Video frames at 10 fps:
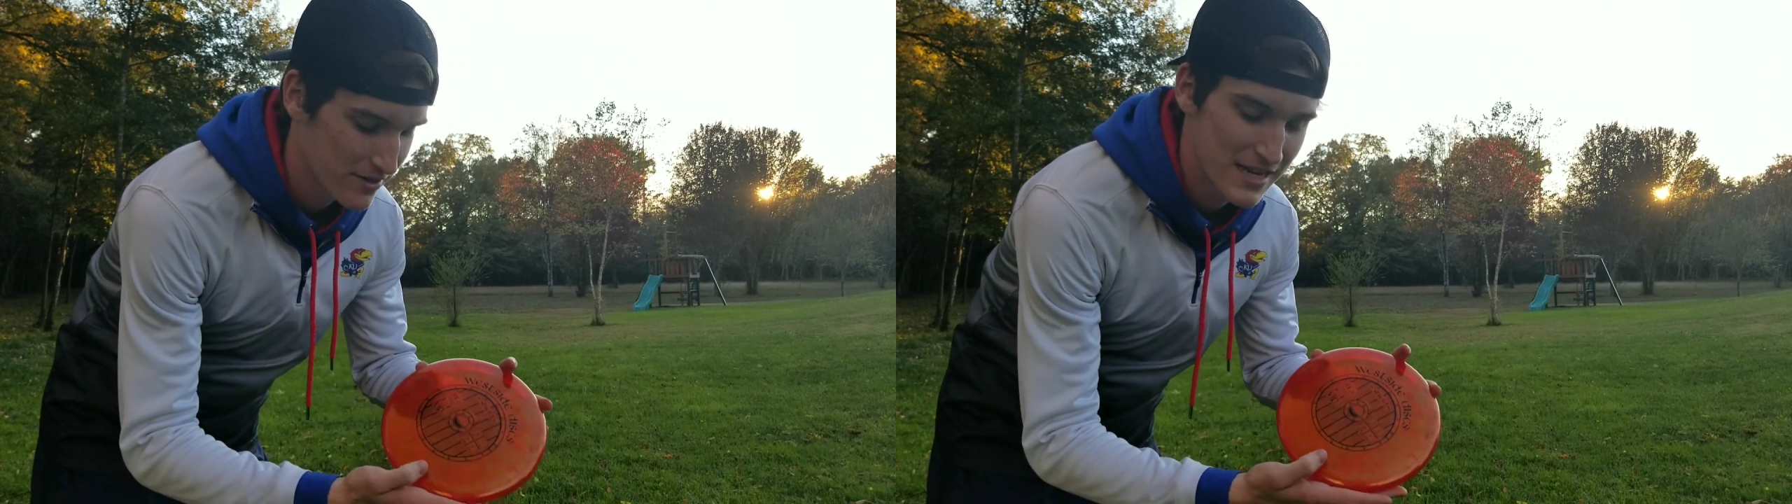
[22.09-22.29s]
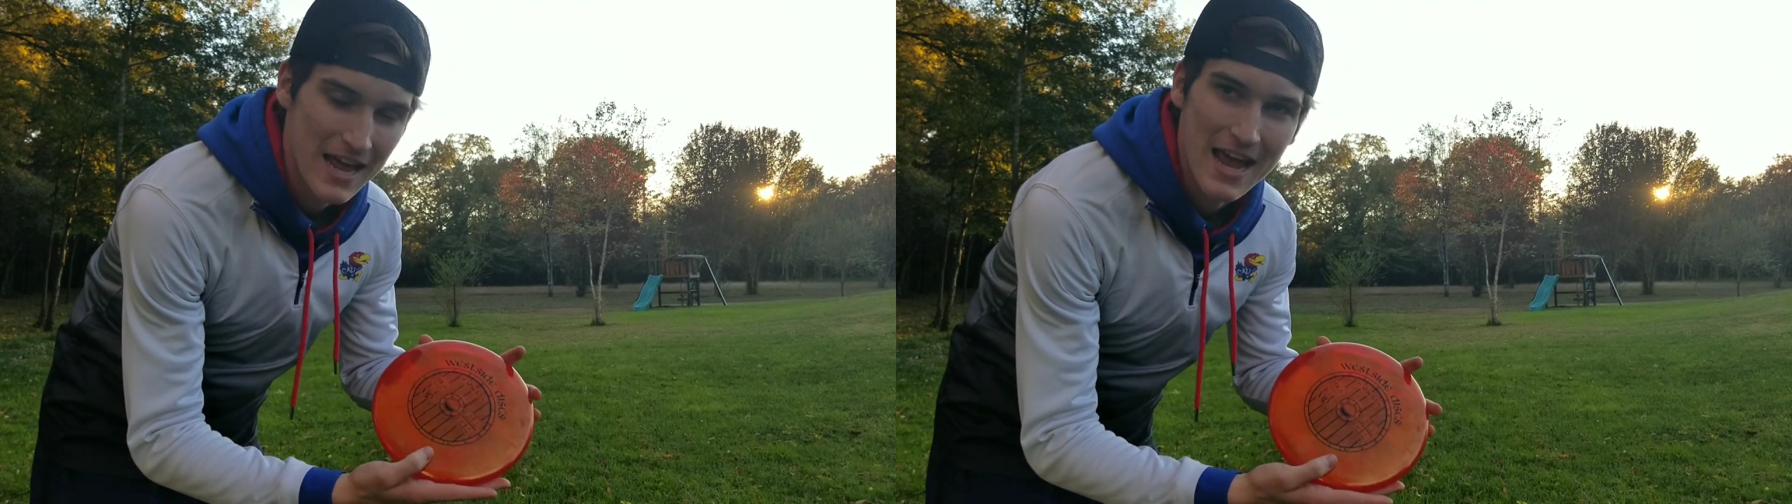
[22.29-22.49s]

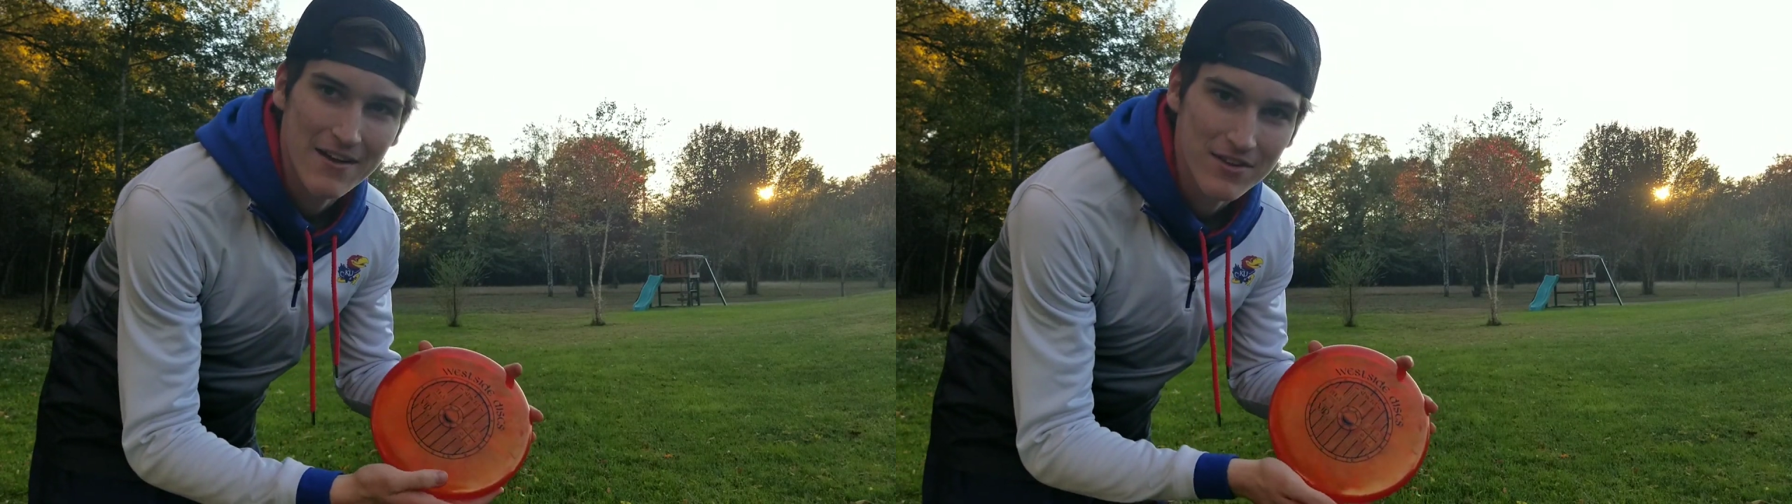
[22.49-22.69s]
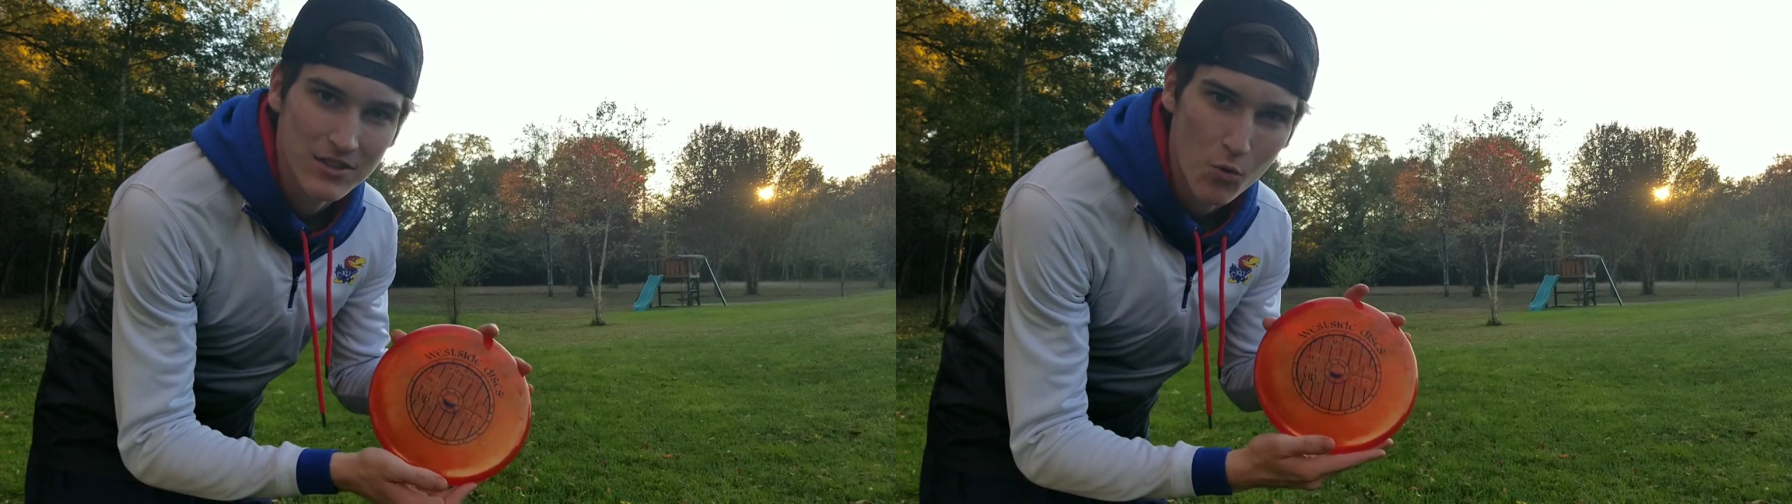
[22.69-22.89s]
Today
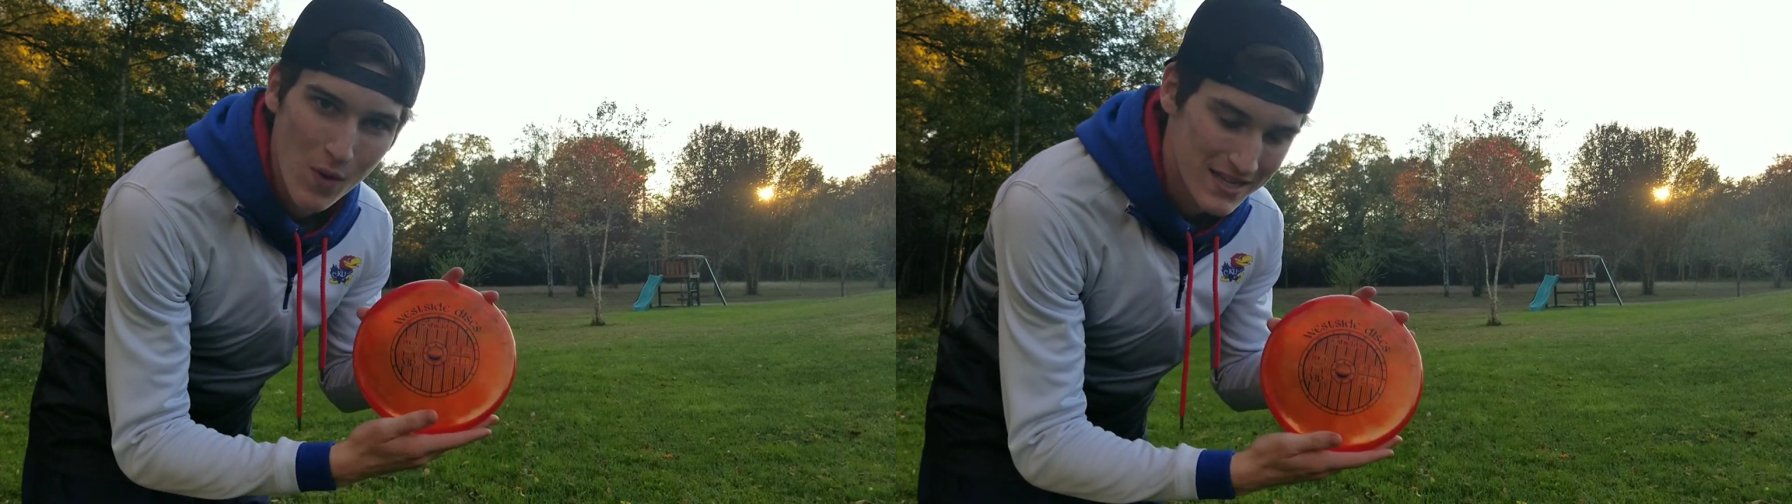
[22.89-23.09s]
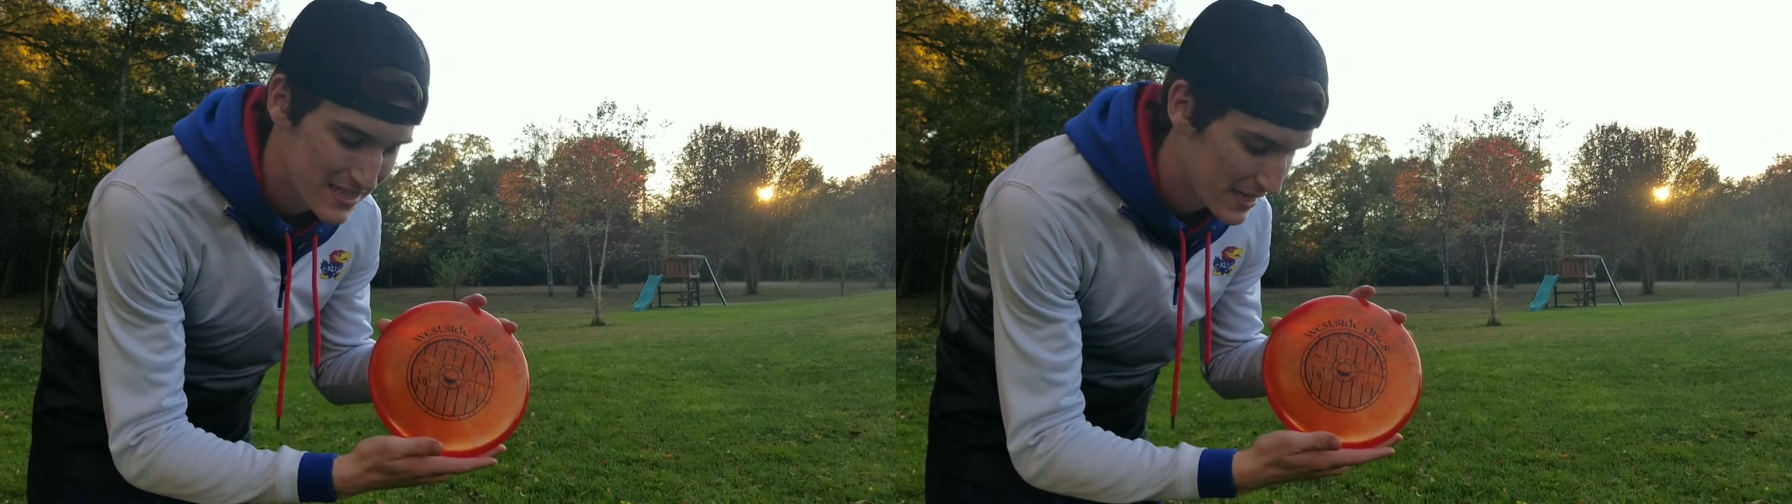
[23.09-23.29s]
I've got the
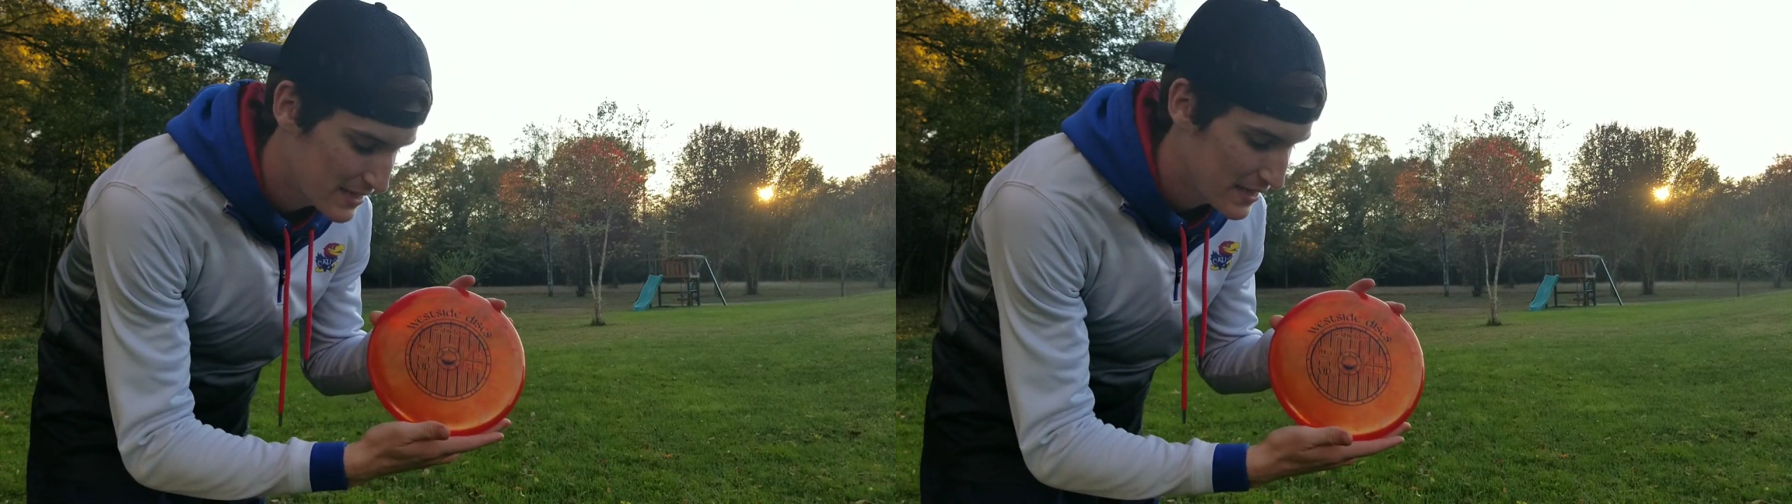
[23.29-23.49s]
Westside